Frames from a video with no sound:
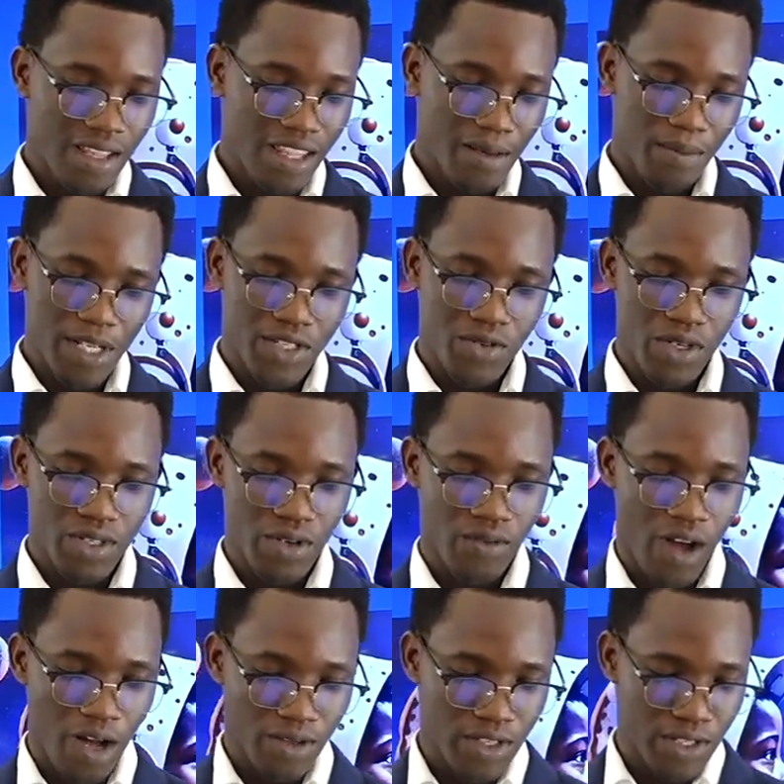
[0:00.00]
the mysteries of
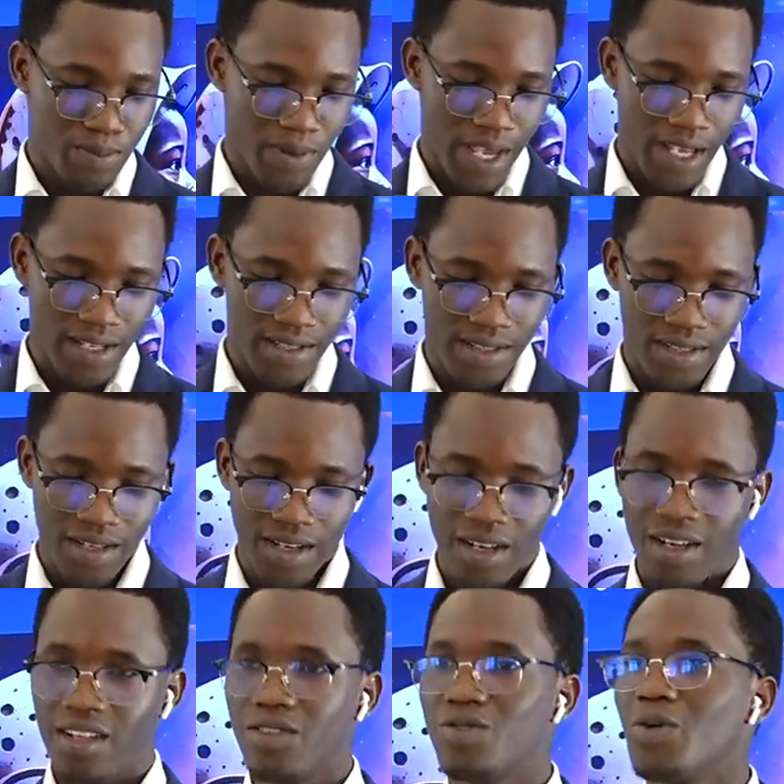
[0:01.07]
outer space,
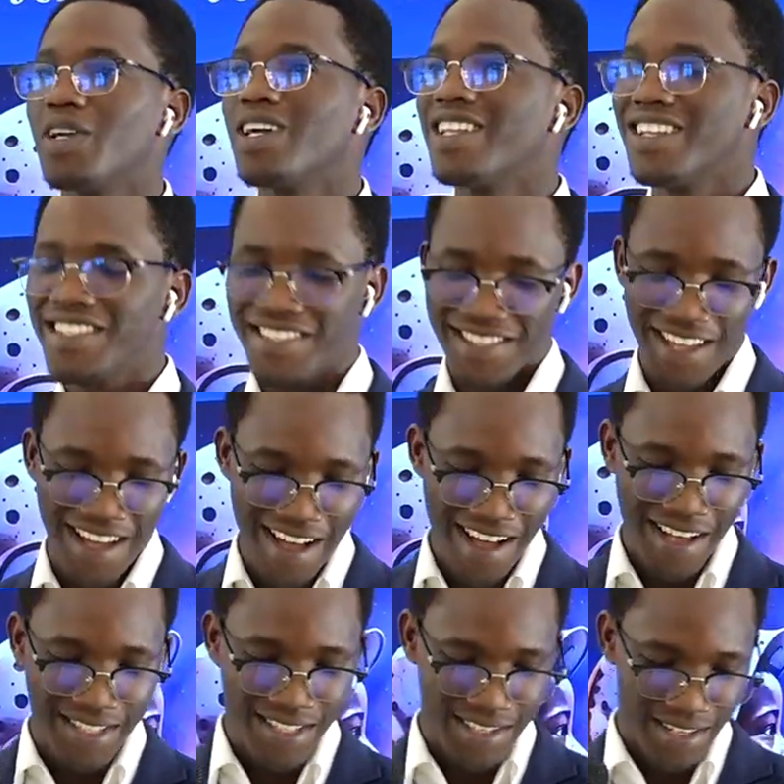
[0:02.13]
the twinkling
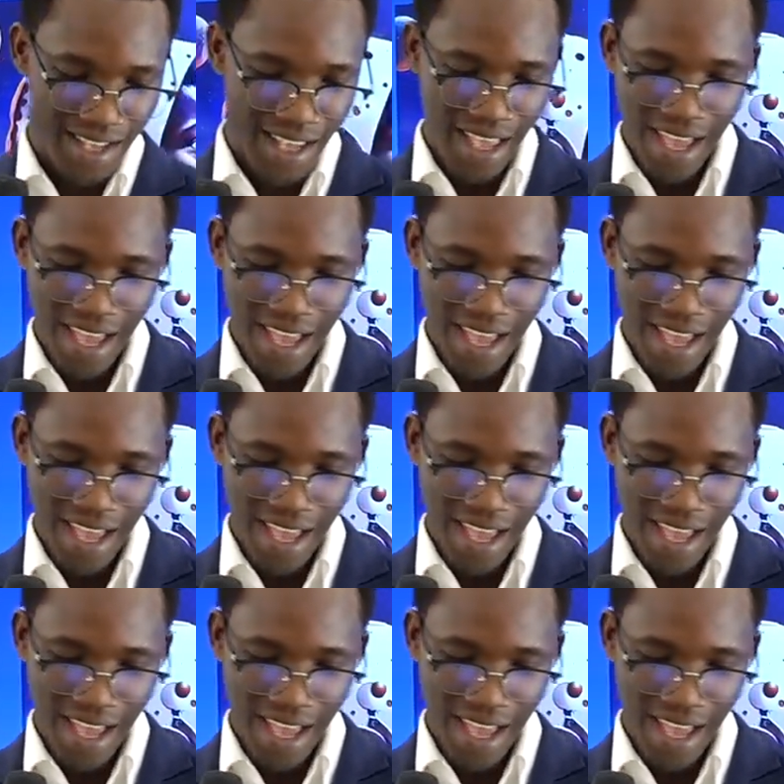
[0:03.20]
stars,